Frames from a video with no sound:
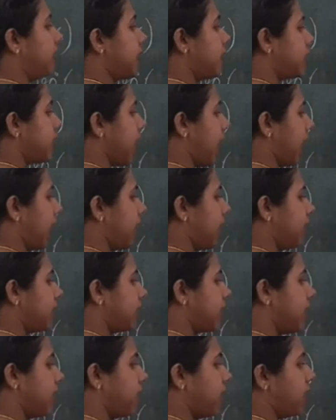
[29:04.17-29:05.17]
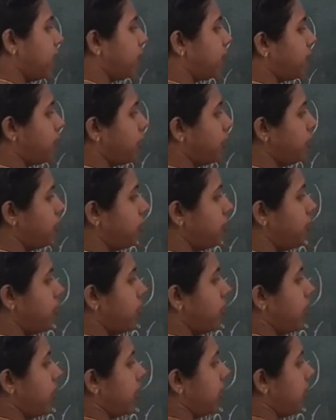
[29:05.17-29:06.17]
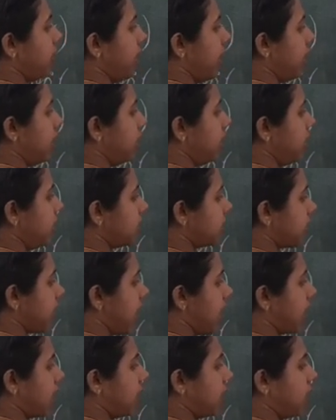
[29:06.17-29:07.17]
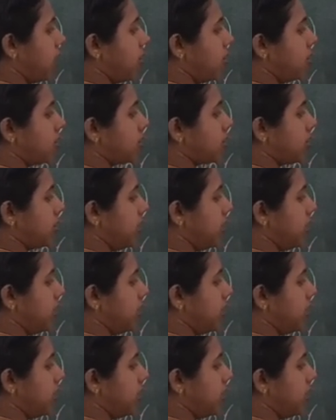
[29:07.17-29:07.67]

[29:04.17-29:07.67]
this angle is given for you, then this angle also.